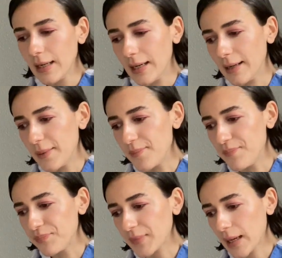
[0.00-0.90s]

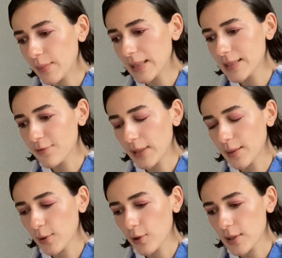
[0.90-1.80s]
I mean, it's
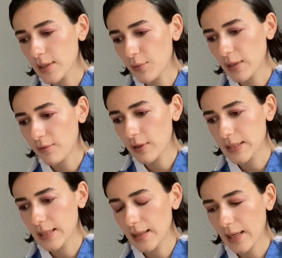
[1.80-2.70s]
funny because whenever I
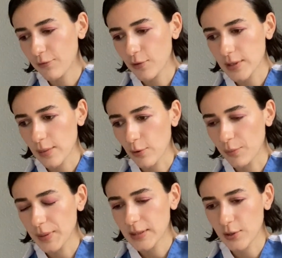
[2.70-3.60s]
see that, for example, on
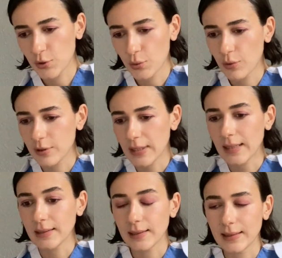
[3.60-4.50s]
Peter Doerr or
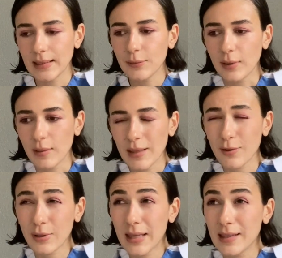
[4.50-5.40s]
Daniel Lee, when I'm like,
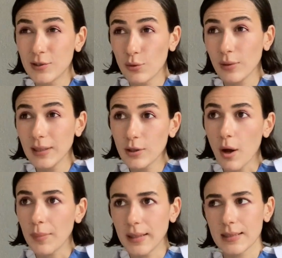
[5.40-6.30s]
okay, they're totally
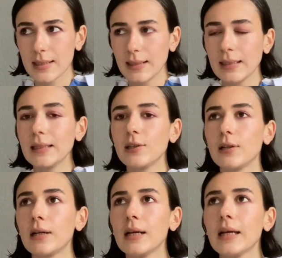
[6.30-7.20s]
copying Celine
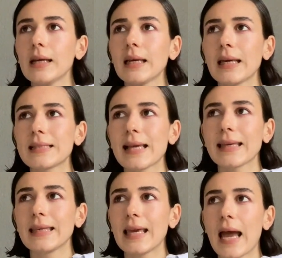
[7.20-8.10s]
here, it's
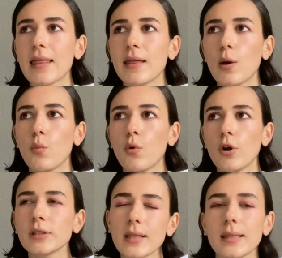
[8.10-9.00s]
like, yeah, they
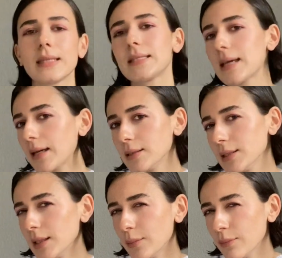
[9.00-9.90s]
worked in the design
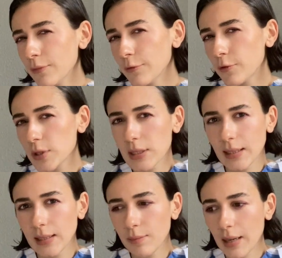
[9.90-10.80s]
team for
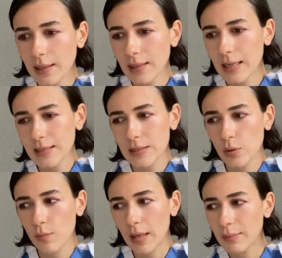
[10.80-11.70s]
Celine back then,
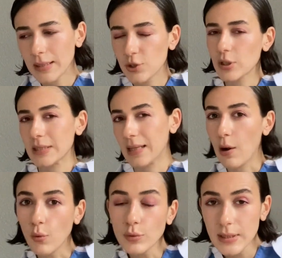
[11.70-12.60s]
so maybe it's just their
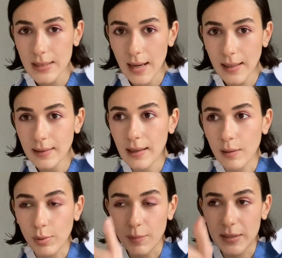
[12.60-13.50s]
own design they're
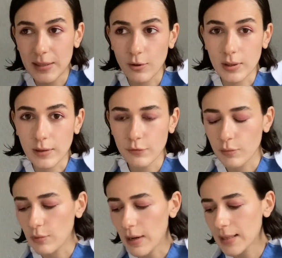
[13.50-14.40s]
implementing on a
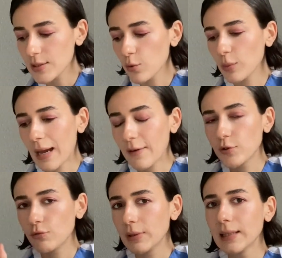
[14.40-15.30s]
different brand. So we have
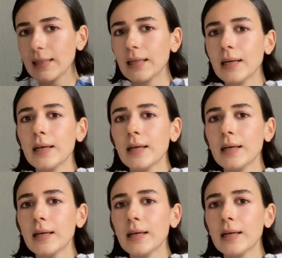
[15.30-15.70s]
to really